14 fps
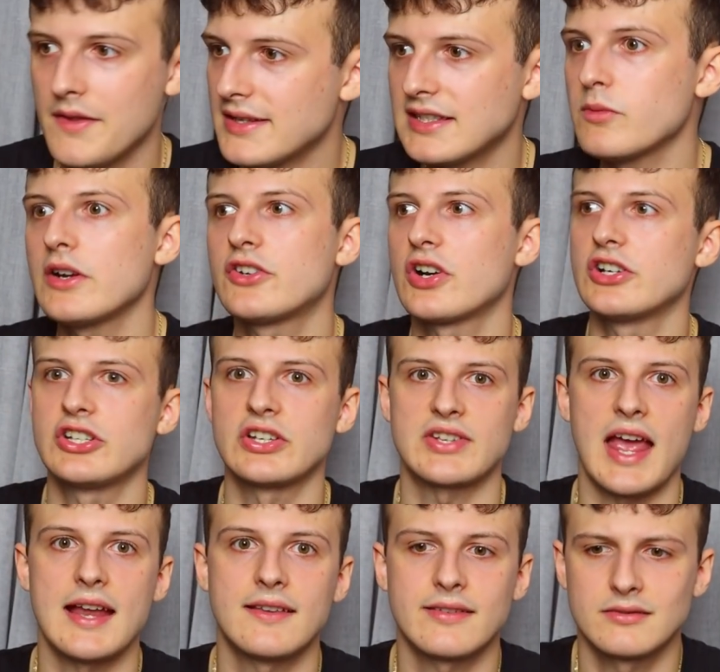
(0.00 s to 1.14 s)
And this is when Trisha
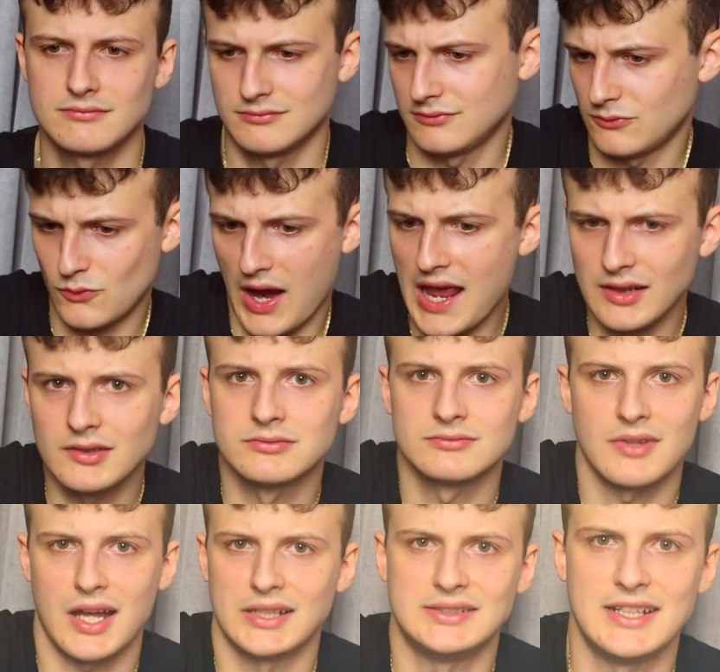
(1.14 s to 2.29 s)
said, well,
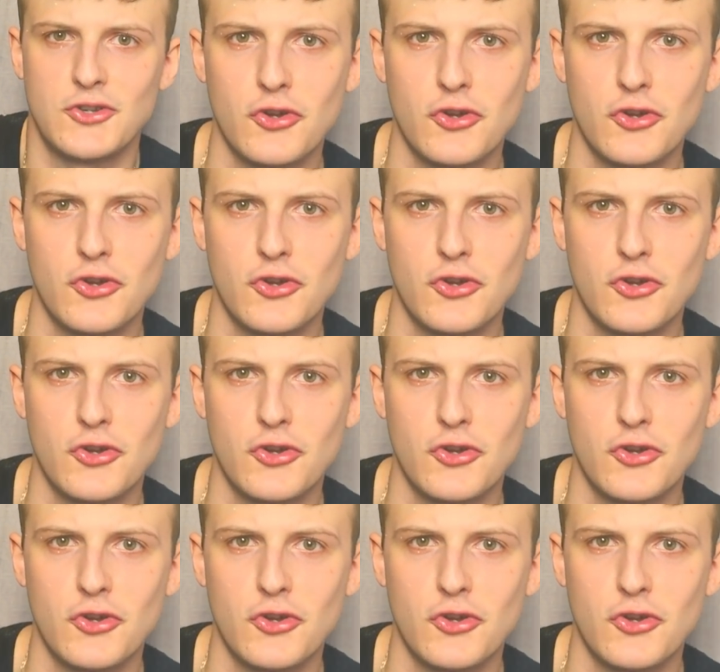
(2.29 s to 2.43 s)
I did